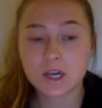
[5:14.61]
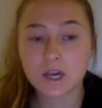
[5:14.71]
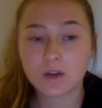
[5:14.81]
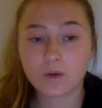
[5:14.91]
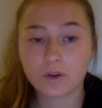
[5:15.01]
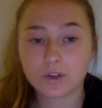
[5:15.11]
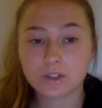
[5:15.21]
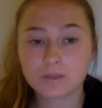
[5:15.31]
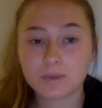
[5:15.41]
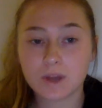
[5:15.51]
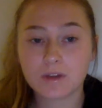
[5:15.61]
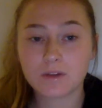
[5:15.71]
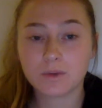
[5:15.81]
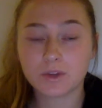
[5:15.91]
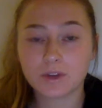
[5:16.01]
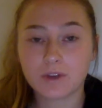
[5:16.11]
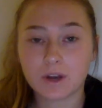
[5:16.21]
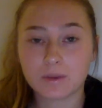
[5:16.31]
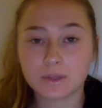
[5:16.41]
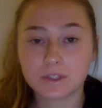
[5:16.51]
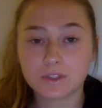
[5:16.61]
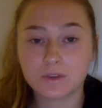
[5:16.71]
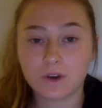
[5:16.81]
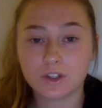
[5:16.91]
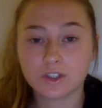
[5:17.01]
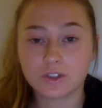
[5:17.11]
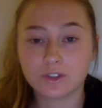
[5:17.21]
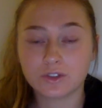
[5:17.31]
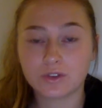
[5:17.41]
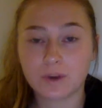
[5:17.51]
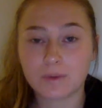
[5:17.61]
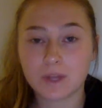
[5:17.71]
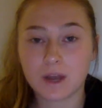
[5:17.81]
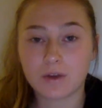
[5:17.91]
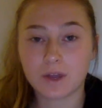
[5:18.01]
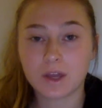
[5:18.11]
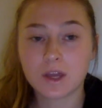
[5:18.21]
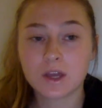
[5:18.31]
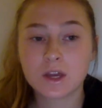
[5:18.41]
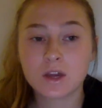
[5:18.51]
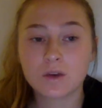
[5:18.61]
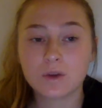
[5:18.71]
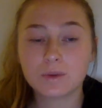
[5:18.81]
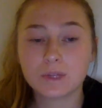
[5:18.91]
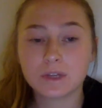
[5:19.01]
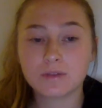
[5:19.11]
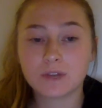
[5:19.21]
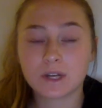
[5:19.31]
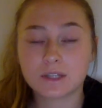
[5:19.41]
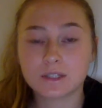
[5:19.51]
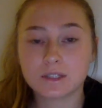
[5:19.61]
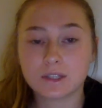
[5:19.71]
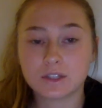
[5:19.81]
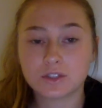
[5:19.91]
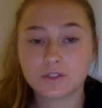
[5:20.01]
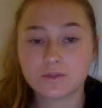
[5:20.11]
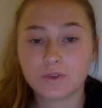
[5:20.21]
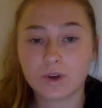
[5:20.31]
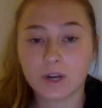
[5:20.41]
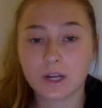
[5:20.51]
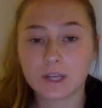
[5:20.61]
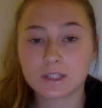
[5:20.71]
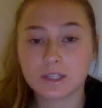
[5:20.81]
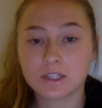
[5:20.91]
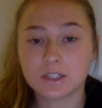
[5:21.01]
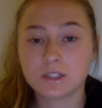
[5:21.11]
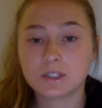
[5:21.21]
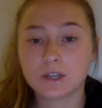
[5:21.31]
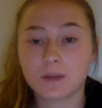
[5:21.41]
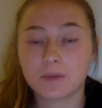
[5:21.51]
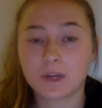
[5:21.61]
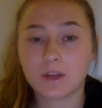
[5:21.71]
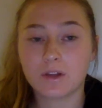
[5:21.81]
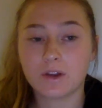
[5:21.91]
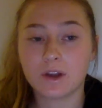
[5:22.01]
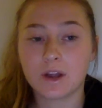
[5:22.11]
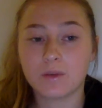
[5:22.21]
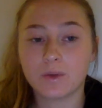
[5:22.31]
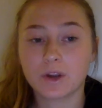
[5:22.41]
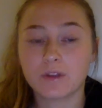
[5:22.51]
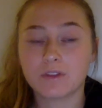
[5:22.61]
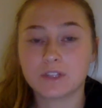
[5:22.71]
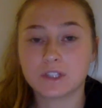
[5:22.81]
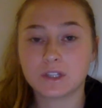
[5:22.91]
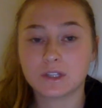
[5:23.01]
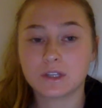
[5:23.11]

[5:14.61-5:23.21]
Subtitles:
In order to supply multivitamins to all children throughout Malawi, we believe that it is essential for organizations to come together and work efficiently